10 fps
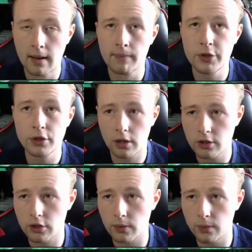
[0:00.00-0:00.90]
Started
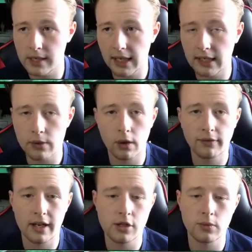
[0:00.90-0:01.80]
doing weekend league
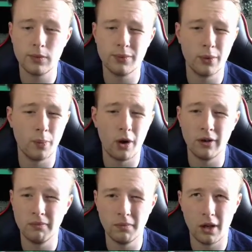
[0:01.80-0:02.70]
qualification. We've won one,
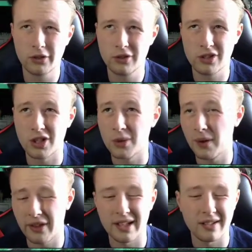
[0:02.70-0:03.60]
lost two, I
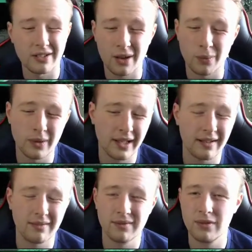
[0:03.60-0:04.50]
think. So, again,
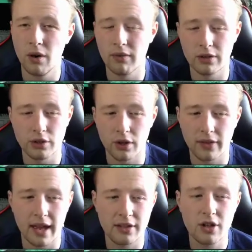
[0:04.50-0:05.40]
no real shock there.
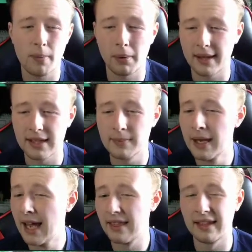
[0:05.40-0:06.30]
I stopped playing them
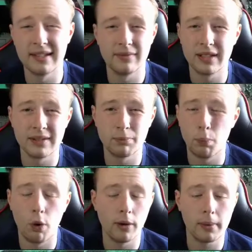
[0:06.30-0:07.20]
and then didn't really
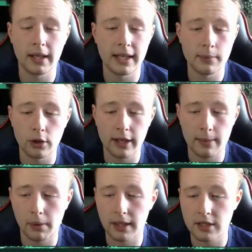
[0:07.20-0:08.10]
want to play any more
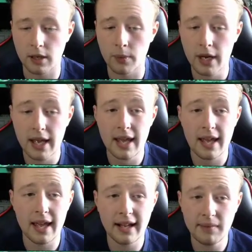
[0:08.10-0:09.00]
gameplay. So,
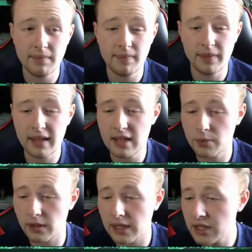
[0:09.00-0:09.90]
again, is what
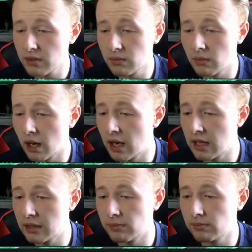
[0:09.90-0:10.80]
it is.
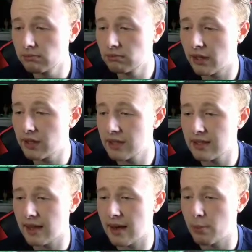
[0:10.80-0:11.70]
I think it's
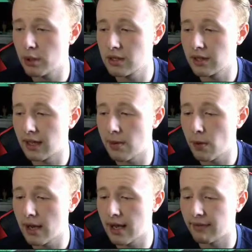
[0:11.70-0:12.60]
at that point of the game
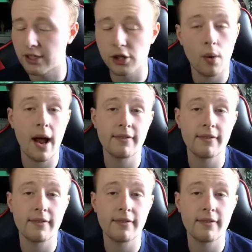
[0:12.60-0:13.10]
where if I don't have